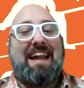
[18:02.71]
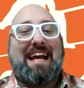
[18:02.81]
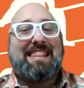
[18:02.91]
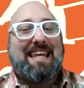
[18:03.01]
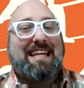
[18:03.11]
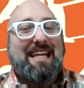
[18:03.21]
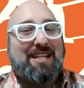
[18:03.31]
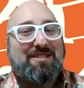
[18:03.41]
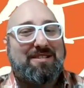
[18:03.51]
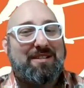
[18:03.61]
And I think
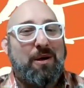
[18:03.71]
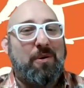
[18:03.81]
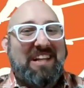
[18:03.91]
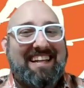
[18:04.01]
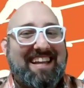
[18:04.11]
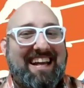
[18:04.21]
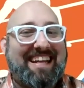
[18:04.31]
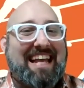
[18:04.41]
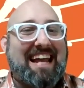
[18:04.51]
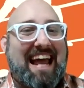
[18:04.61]
he's slowly
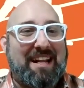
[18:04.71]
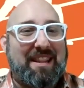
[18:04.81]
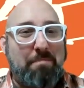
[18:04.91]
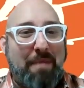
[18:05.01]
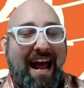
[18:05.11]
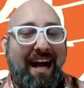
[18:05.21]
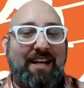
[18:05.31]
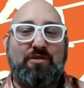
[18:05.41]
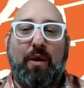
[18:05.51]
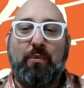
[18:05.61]
letting that out of the
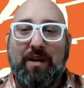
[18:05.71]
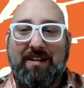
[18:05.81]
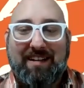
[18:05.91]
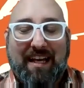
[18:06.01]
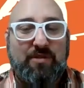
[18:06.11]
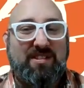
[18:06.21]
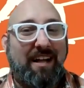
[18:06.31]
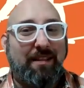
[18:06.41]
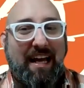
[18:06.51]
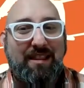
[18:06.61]
bag. And so I really, like you
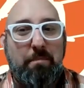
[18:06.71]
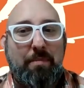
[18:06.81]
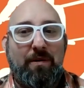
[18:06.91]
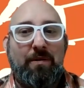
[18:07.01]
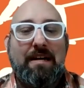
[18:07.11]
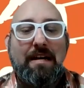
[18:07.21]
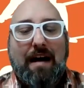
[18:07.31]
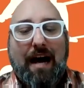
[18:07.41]
said, I like the build.